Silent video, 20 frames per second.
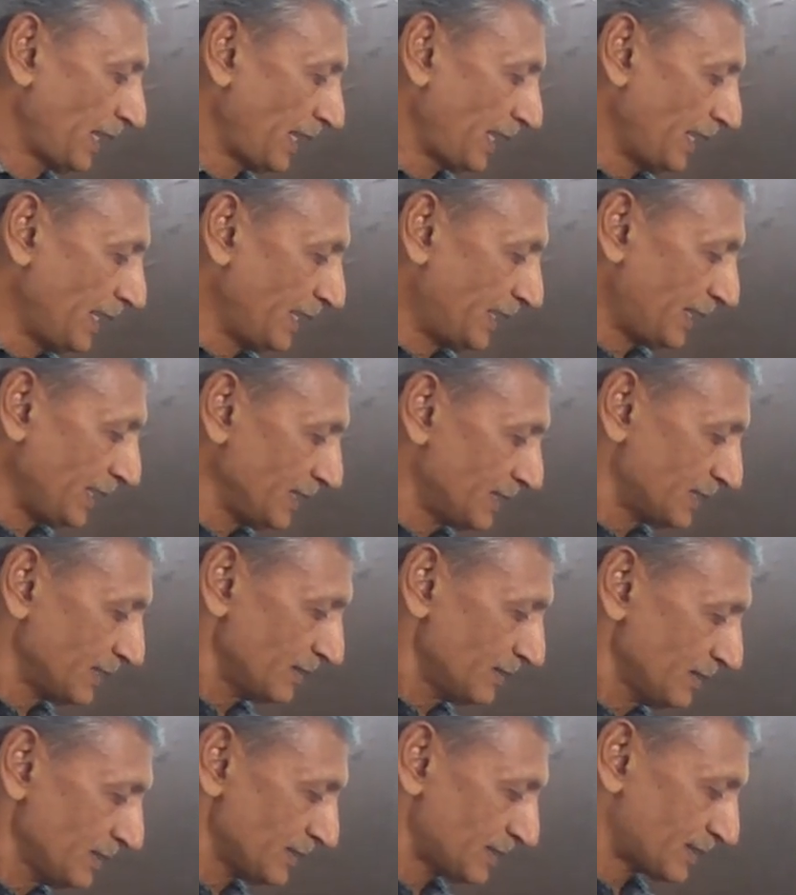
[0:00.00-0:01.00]

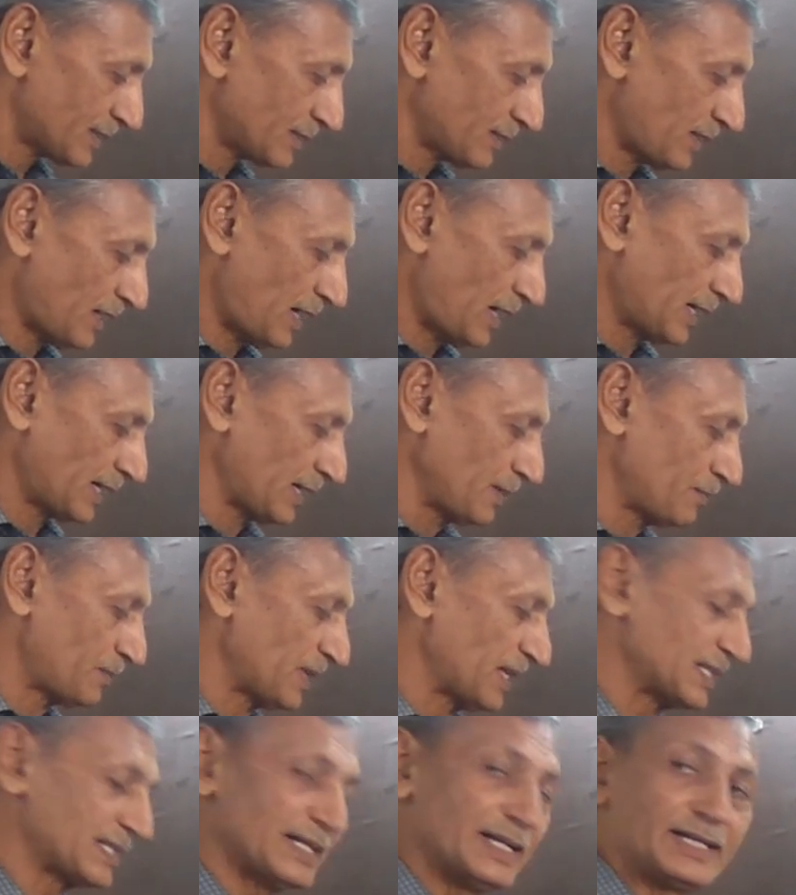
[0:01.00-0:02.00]
Integers are
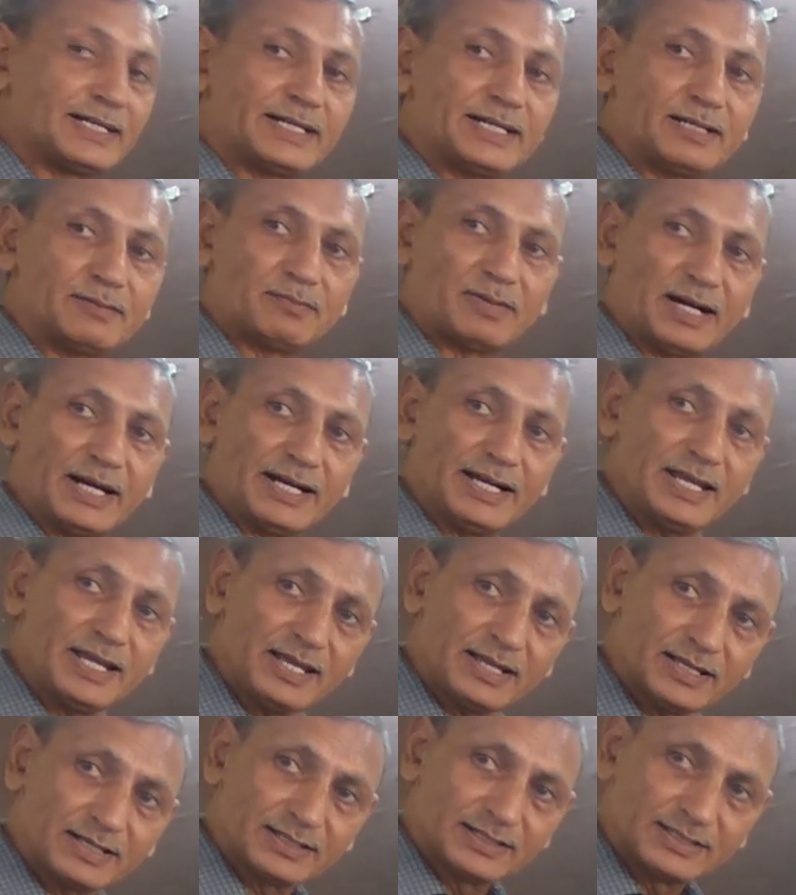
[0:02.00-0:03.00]
represented
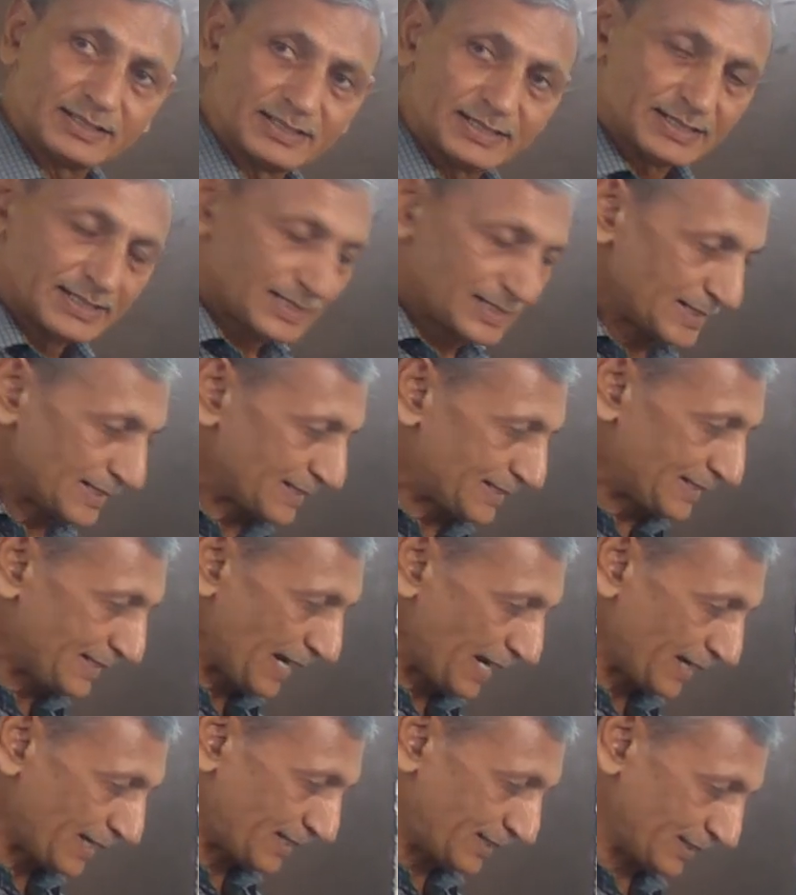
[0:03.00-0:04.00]
by
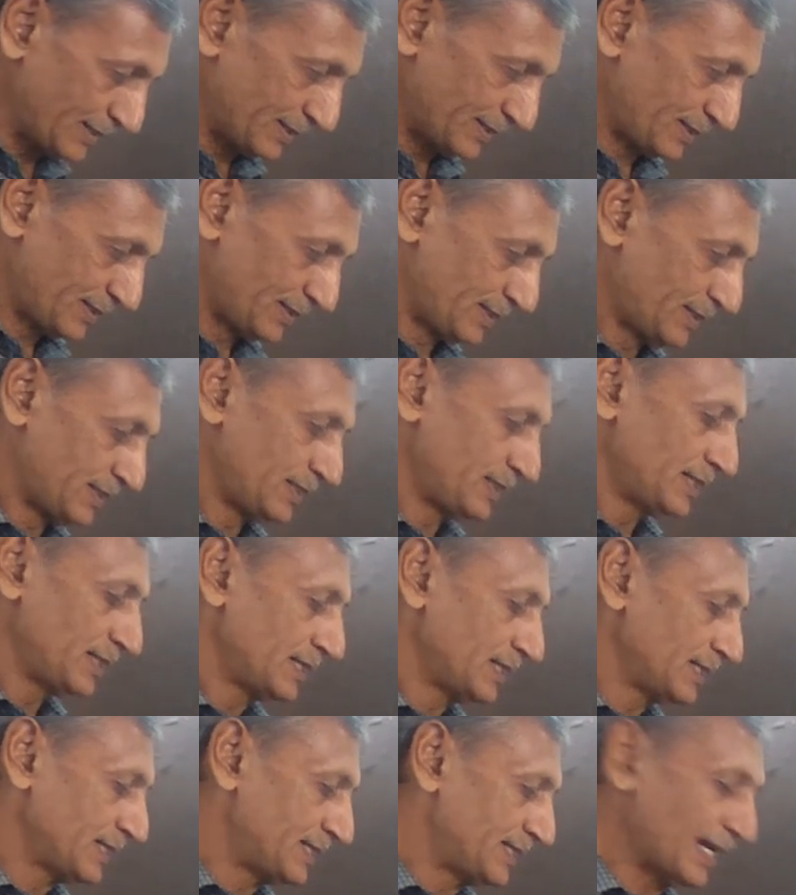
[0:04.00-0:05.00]
Z.
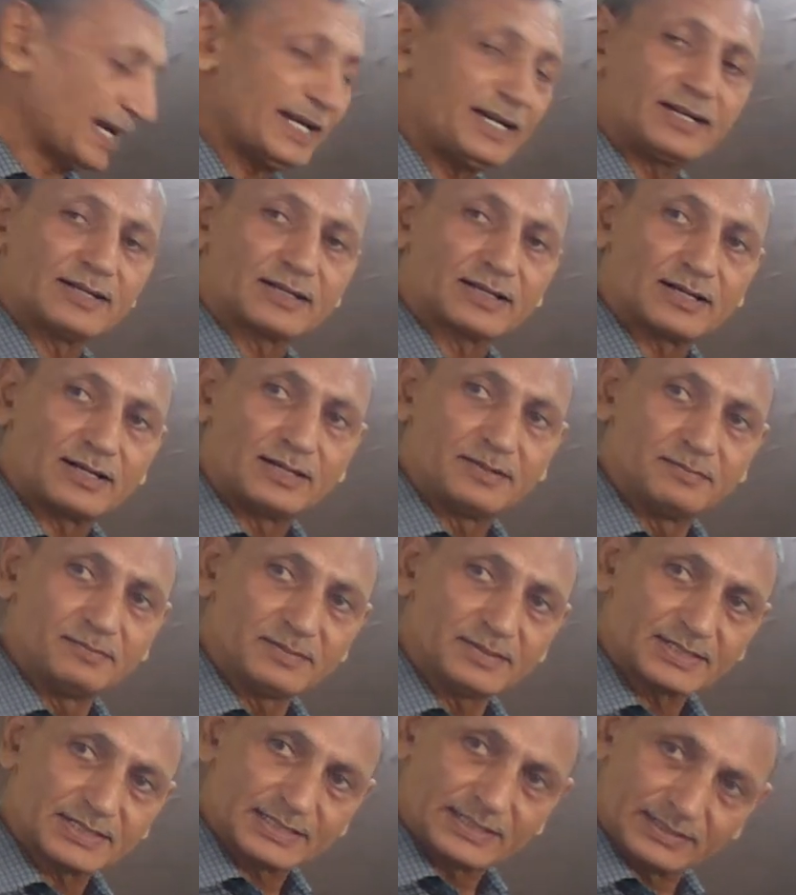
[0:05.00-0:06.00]
Z
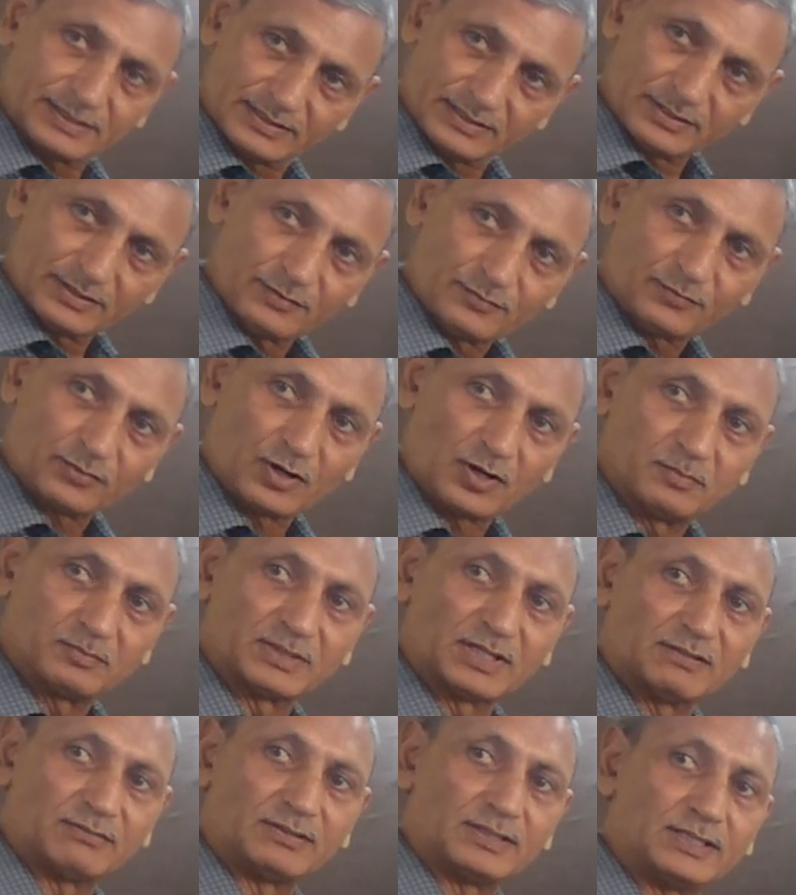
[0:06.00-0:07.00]
comes from
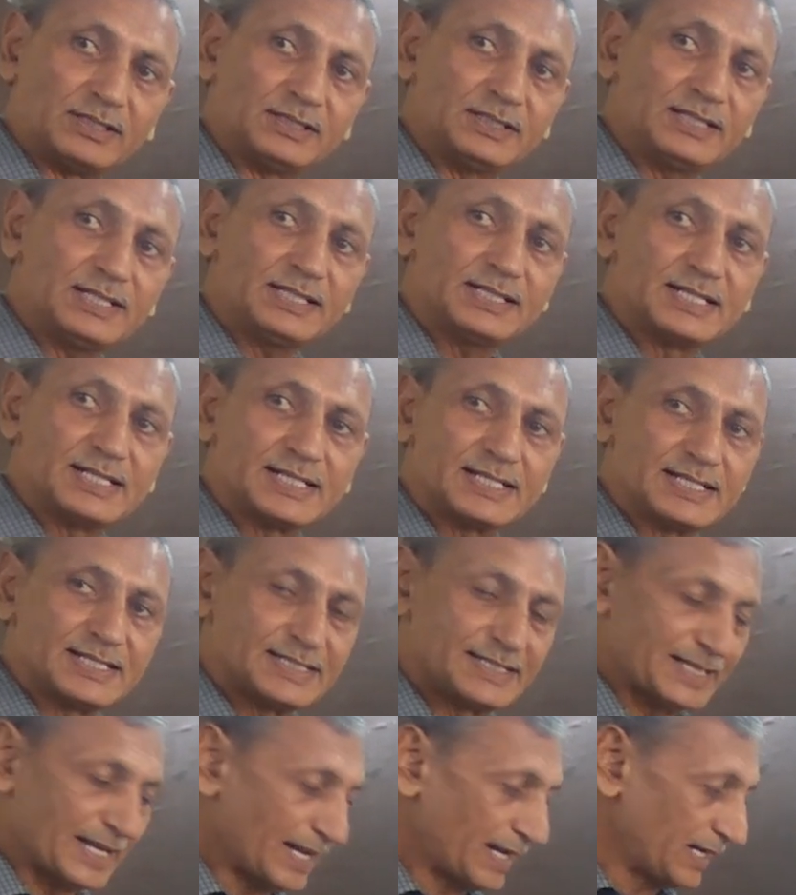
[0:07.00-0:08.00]
the word
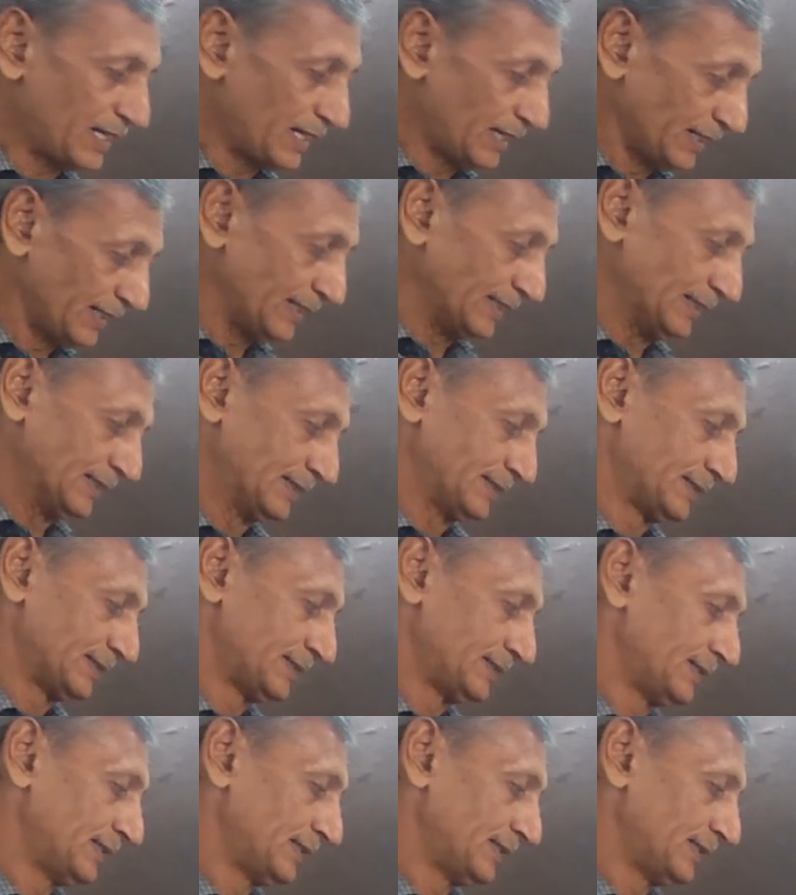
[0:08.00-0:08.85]
Jalan.